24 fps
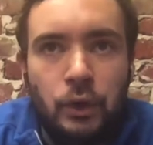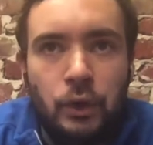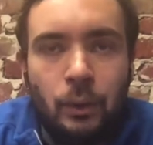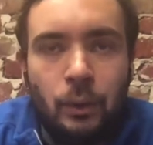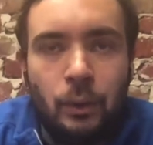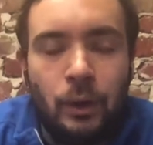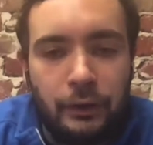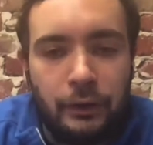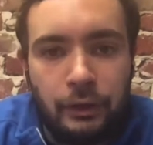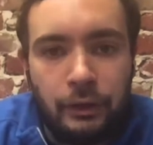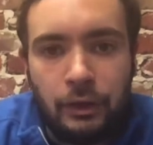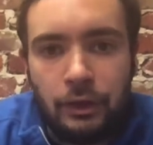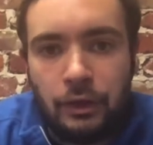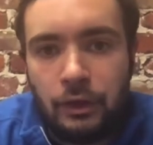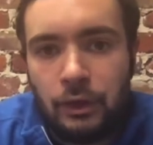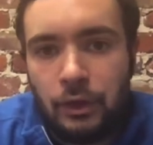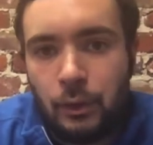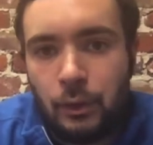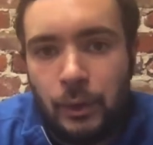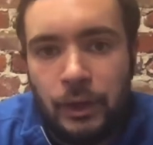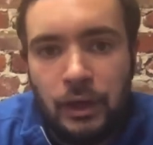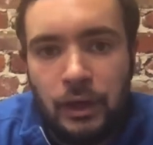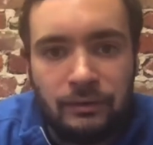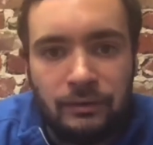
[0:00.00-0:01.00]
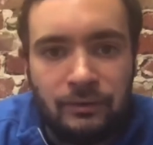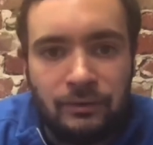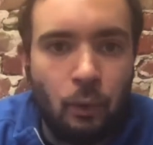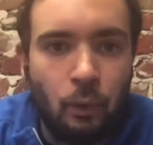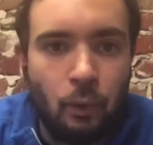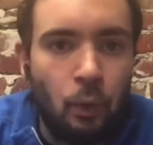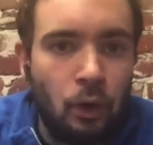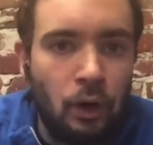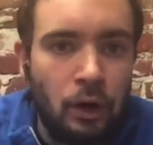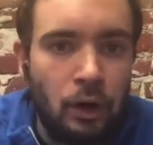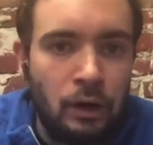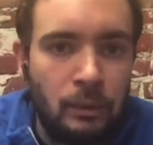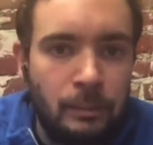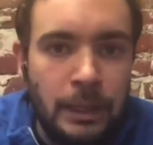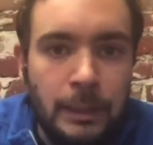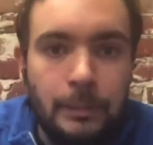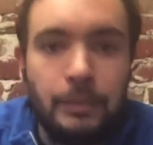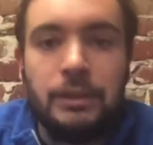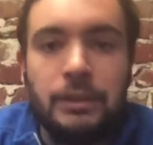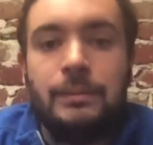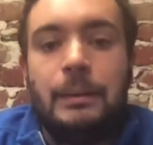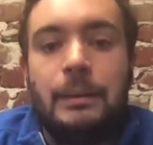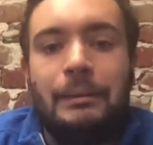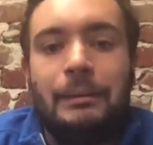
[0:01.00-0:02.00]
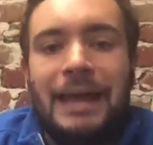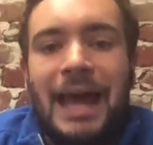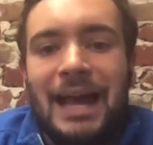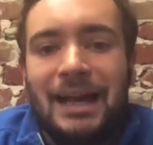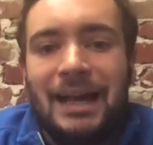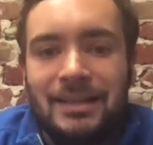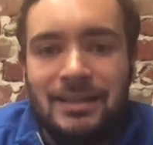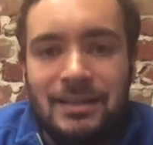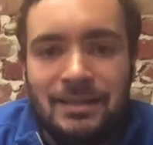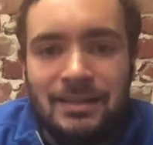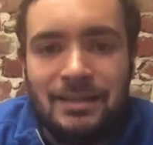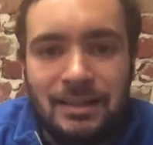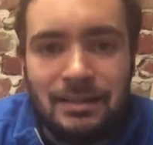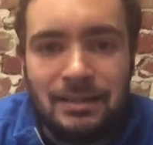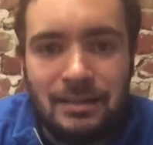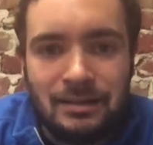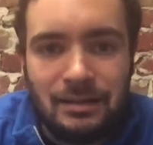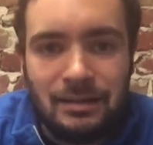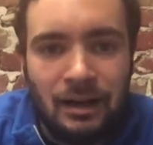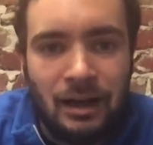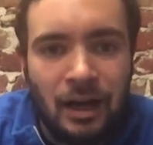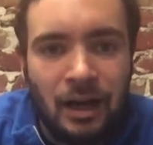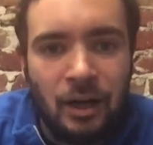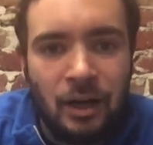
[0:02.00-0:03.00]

you only want 3 or 4 people to be able to access it.